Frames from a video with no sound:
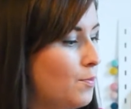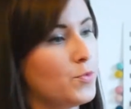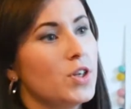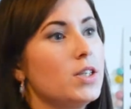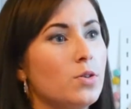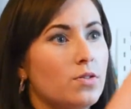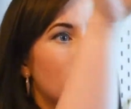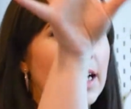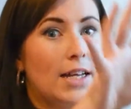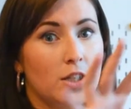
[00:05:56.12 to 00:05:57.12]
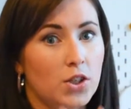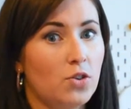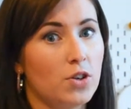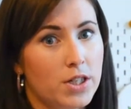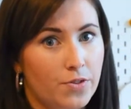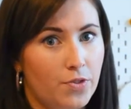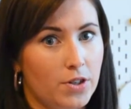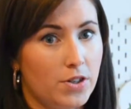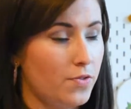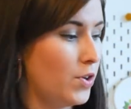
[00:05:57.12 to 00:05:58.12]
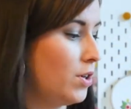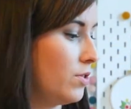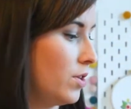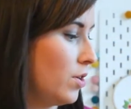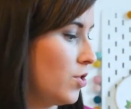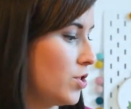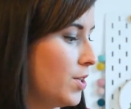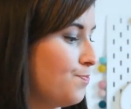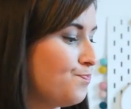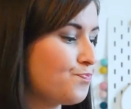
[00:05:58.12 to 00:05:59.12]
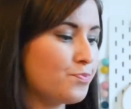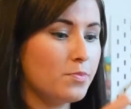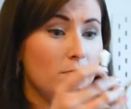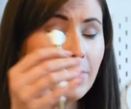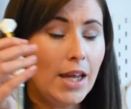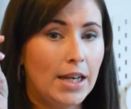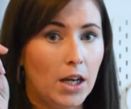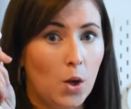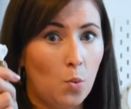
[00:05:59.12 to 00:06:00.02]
just sort of scattered across the front of the cushion in like a